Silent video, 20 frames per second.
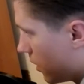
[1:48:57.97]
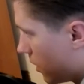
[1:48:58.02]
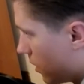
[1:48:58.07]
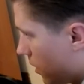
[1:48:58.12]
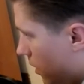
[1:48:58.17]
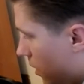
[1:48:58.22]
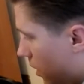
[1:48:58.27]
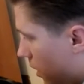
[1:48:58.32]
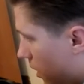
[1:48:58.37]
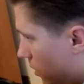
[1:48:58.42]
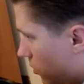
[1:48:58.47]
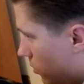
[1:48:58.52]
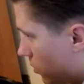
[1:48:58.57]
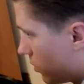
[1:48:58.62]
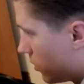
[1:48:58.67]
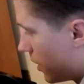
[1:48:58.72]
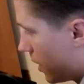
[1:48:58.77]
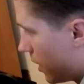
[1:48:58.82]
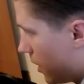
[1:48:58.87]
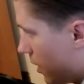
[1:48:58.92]
I, I I know
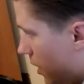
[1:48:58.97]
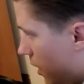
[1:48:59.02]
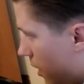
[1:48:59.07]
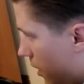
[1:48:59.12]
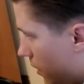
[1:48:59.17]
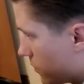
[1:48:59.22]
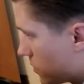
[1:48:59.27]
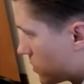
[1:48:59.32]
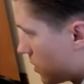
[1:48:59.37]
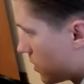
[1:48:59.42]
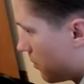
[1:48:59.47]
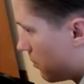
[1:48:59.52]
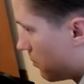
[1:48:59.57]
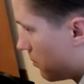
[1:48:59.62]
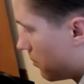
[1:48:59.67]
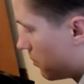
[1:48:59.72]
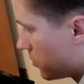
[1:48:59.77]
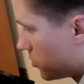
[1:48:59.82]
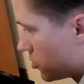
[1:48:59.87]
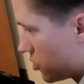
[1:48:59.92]
they have some
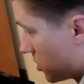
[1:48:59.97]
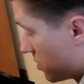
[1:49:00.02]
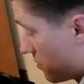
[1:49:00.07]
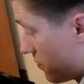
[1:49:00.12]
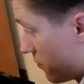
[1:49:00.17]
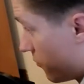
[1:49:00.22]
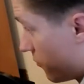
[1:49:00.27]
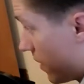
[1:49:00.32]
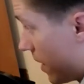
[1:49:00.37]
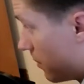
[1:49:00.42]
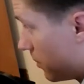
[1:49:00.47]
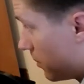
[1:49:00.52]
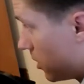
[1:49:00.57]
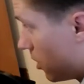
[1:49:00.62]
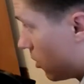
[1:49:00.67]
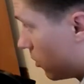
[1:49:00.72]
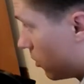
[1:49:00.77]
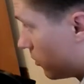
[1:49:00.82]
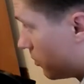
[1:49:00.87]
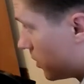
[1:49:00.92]
just
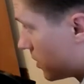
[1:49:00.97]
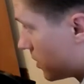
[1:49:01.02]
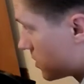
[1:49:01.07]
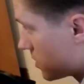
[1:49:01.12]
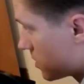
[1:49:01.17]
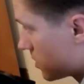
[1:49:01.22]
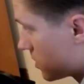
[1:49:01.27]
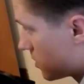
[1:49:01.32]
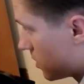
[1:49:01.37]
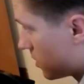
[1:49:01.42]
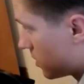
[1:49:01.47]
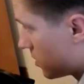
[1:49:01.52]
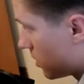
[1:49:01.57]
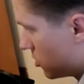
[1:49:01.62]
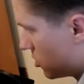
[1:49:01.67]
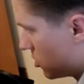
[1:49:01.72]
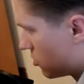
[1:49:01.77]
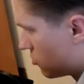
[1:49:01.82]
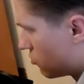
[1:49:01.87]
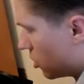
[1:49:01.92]
family-owned businesses right. that Wal are
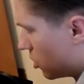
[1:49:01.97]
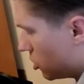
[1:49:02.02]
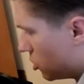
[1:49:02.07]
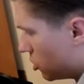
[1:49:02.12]
just Walmart.